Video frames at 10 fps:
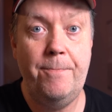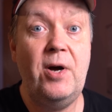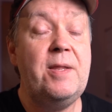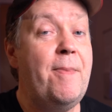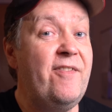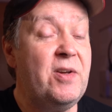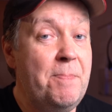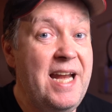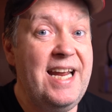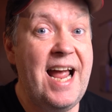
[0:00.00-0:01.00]
but the Mavic
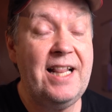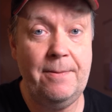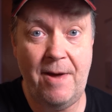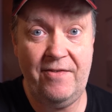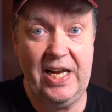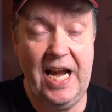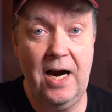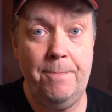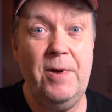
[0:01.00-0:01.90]
Mini and the Mavic Air,